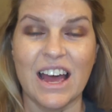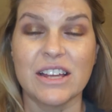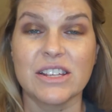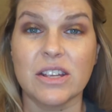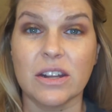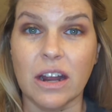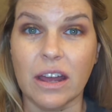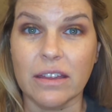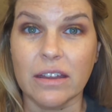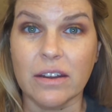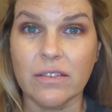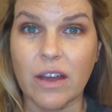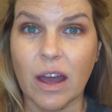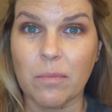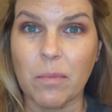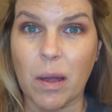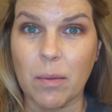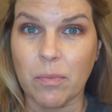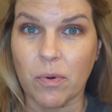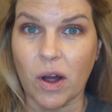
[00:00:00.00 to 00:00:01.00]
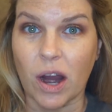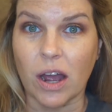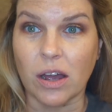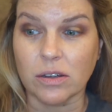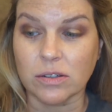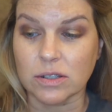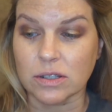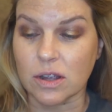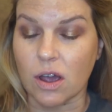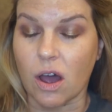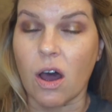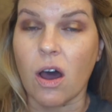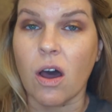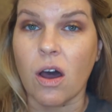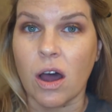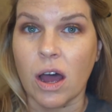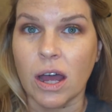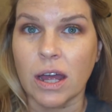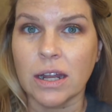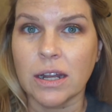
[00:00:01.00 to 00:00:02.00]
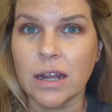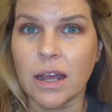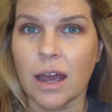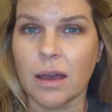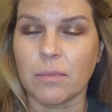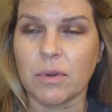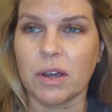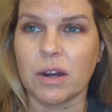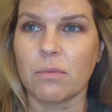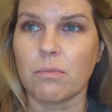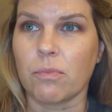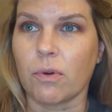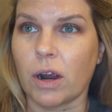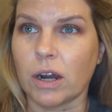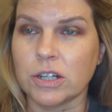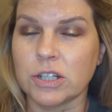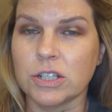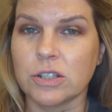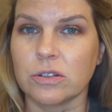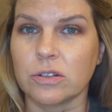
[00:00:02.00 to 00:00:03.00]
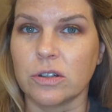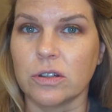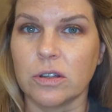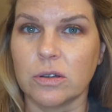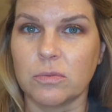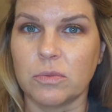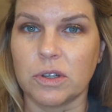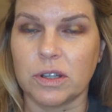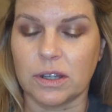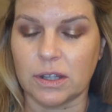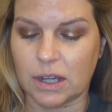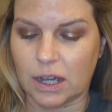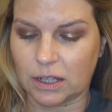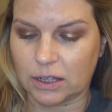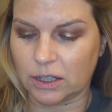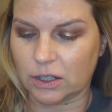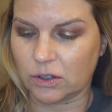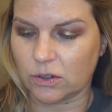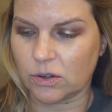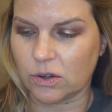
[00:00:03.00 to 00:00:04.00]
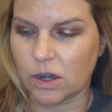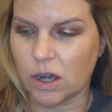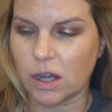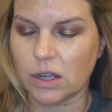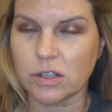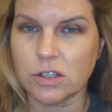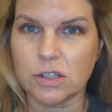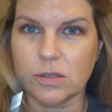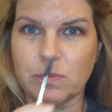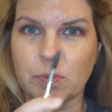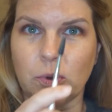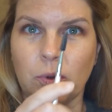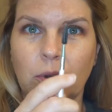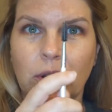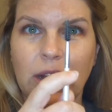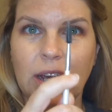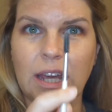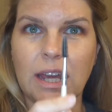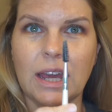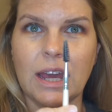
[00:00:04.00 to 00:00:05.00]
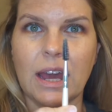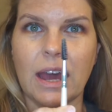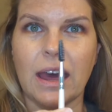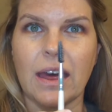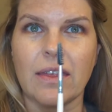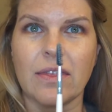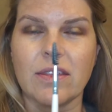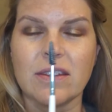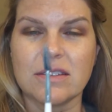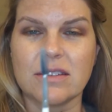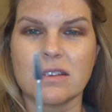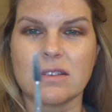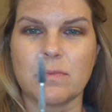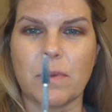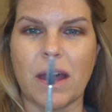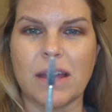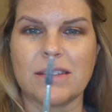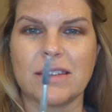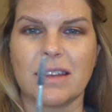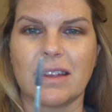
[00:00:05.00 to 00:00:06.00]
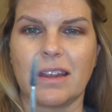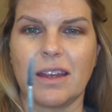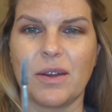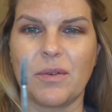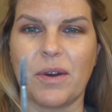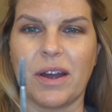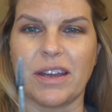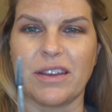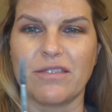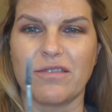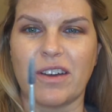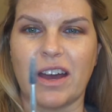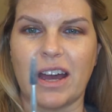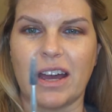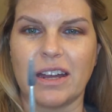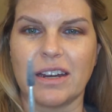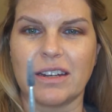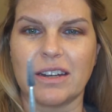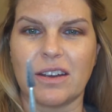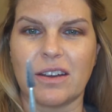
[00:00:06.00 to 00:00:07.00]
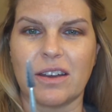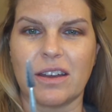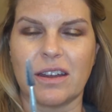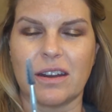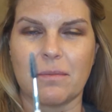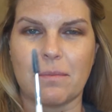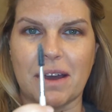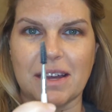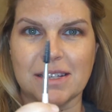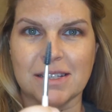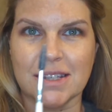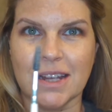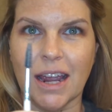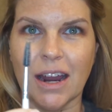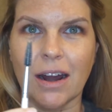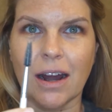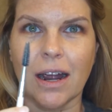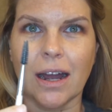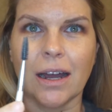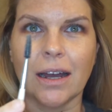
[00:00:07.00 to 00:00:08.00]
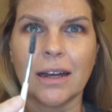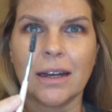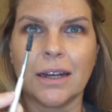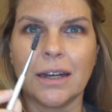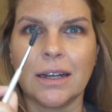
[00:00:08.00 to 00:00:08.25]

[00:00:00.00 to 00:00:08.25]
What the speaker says: So now that I've got my brows on, I'm gonna brush through them with a little spoolie. And this is basically what you find in a mascara